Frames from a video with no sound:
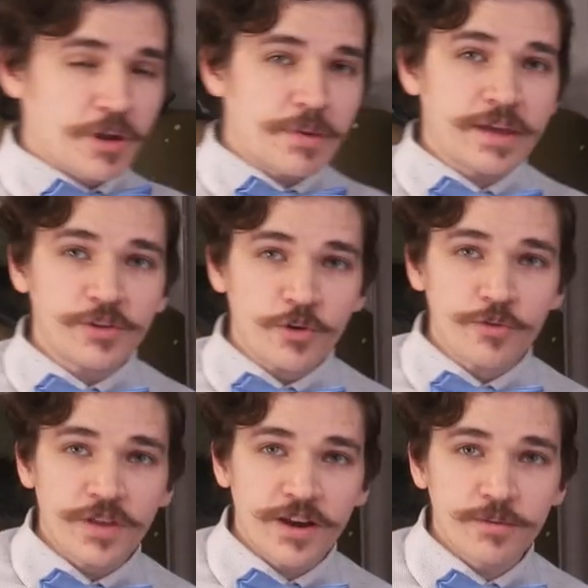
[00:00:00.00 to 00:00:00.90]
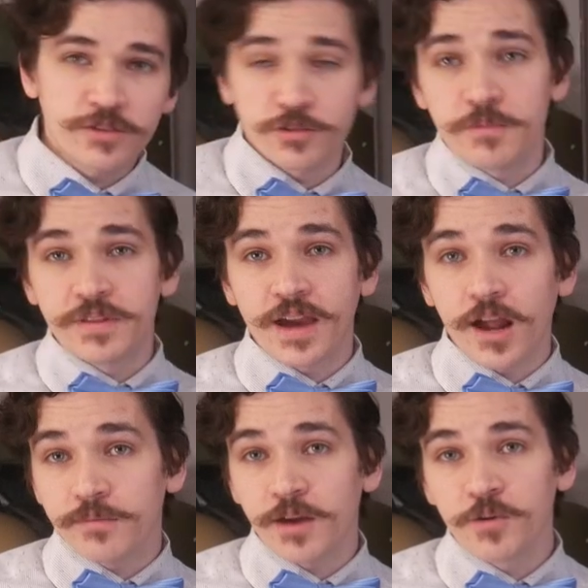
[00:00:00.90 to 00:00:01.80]
painted over the helmets, or maybe they got
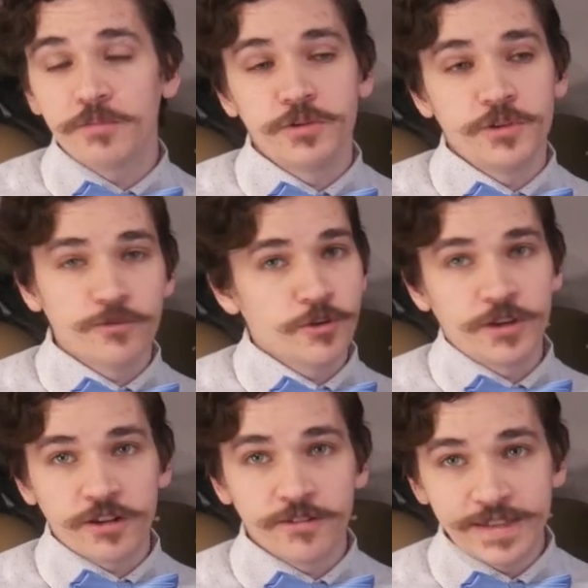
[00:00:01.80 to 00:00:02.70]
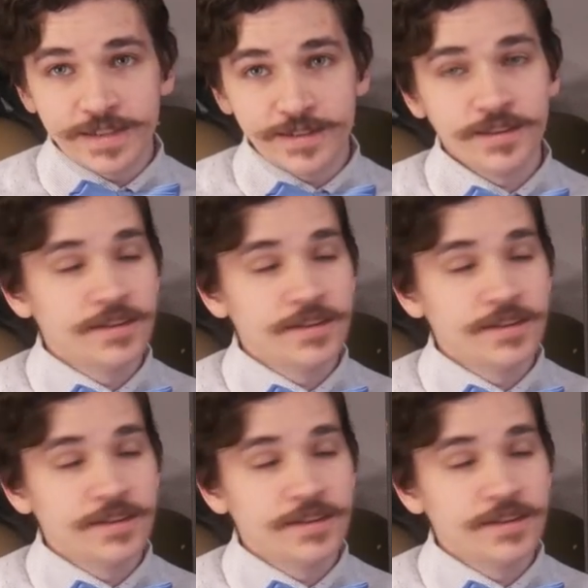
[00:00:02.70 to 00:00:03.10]
them that way, but they're really clean,